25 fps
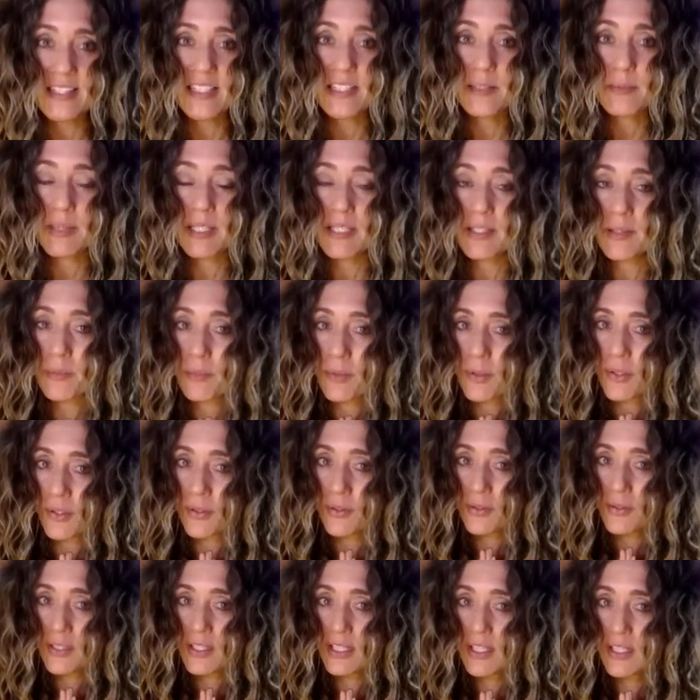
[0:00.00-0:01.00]
Belinda
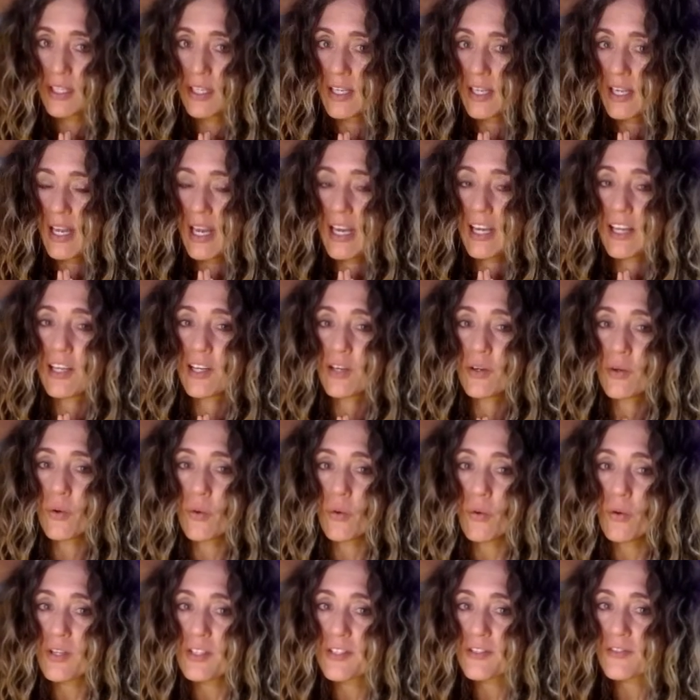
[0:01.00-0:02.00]
Pearl, and you can
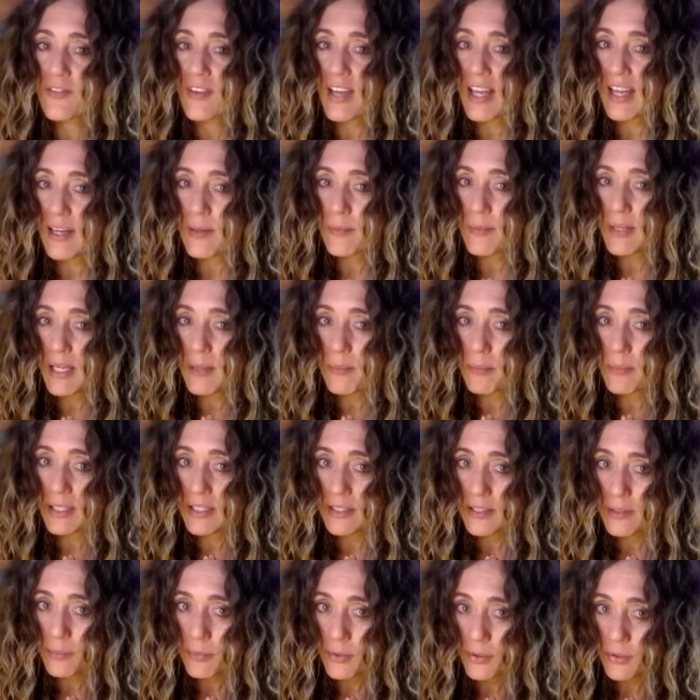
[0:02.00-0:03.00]
always find me at
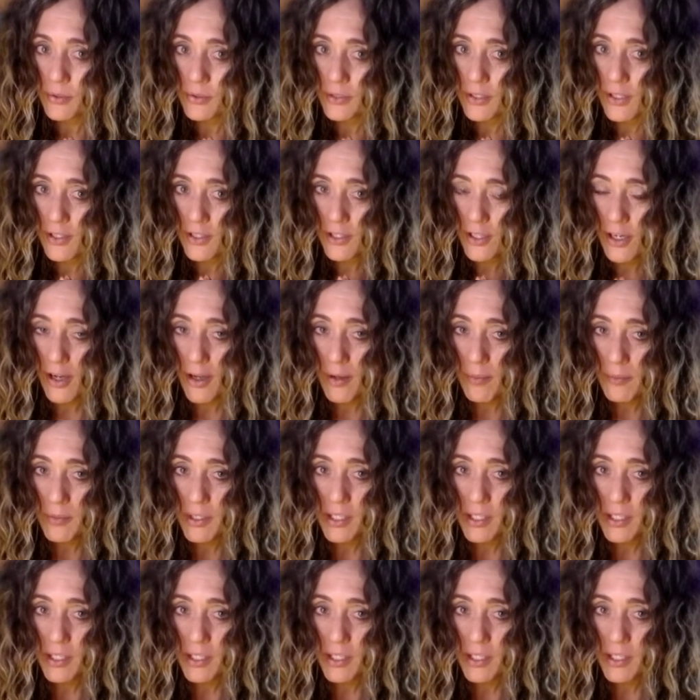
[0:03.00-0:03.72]
belindapearl.com.